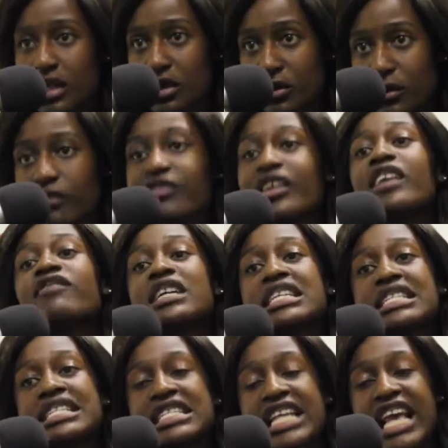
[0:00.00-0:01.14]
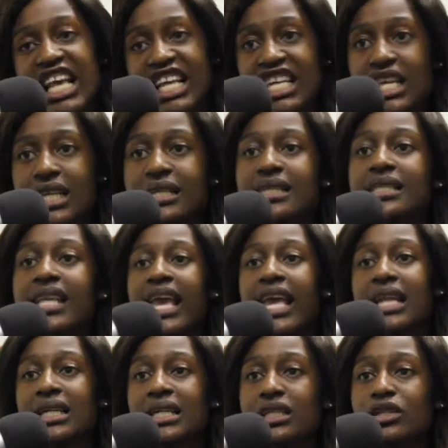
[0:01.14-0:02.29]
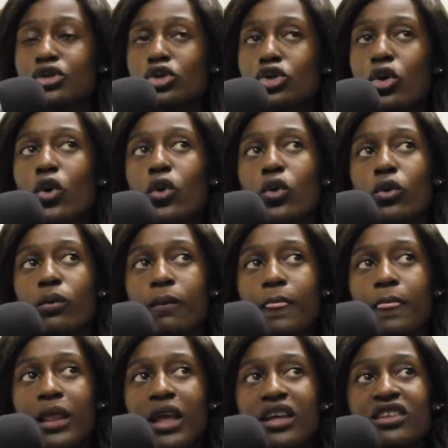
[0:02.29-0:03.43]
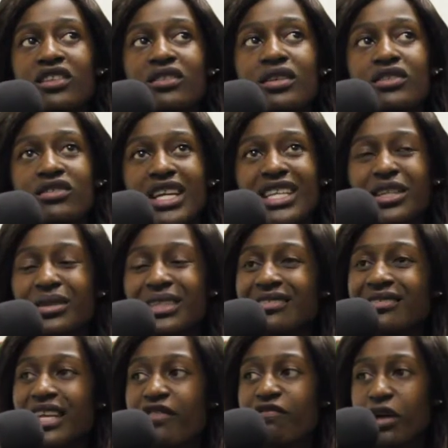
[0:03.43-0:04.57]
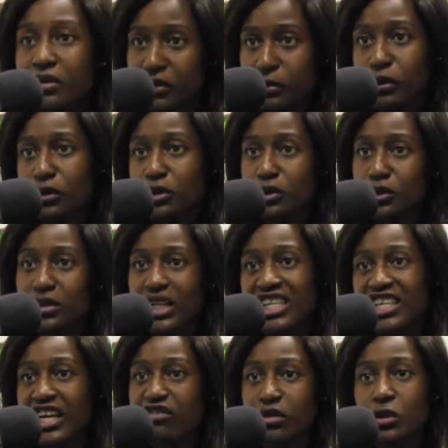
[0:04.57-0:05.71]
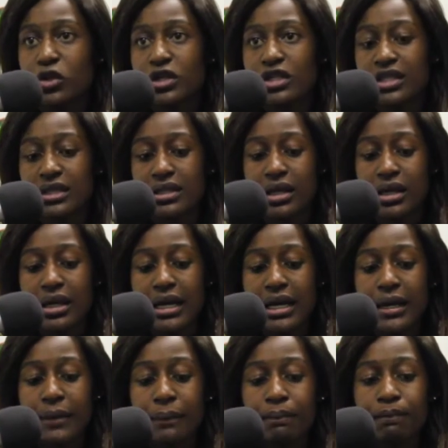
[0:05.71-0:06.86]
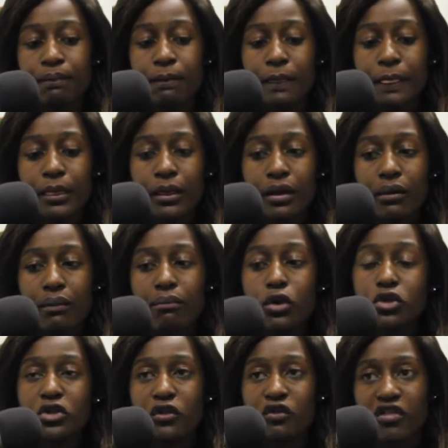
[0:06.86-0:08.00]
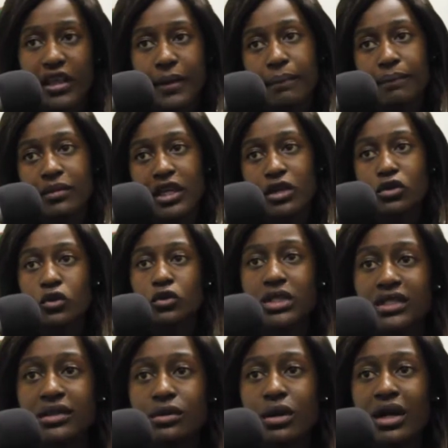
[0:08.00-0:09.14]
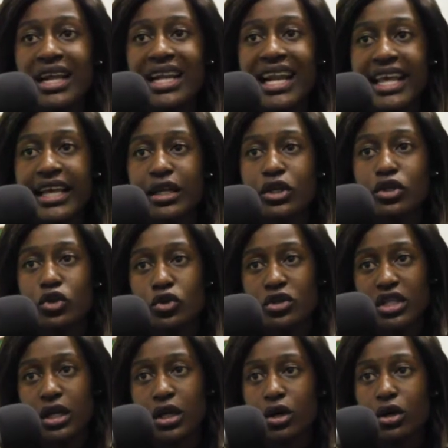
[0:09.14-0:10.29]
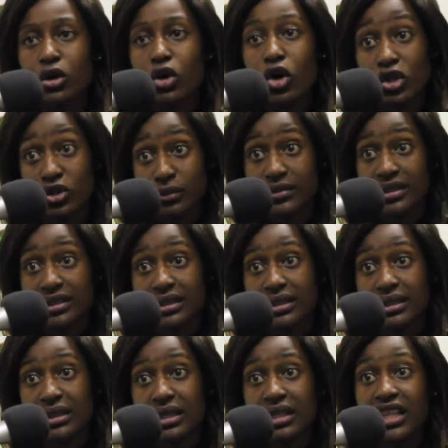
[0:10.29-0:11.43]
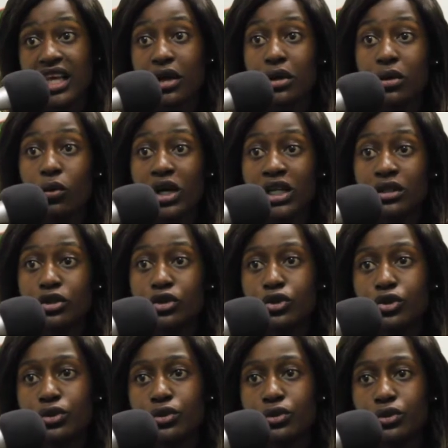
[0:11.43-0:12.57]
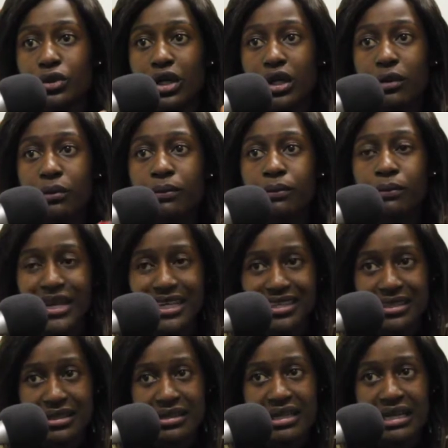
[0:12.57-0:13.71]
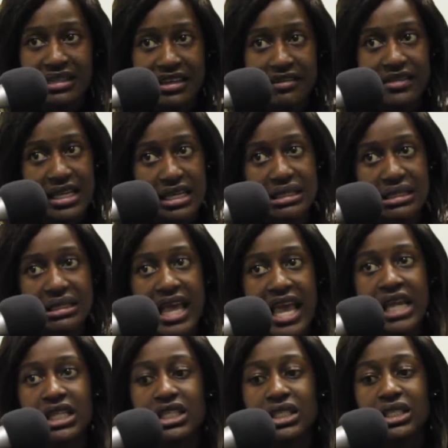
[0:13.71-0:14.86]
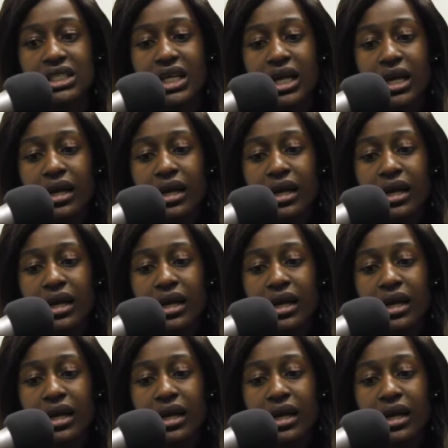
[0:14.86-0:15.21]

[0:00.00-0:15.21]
sexual favors. Yes, and so right out very vulnerable to HIV because most of them, they don't like using condoms. They want to practice unsafe sex, and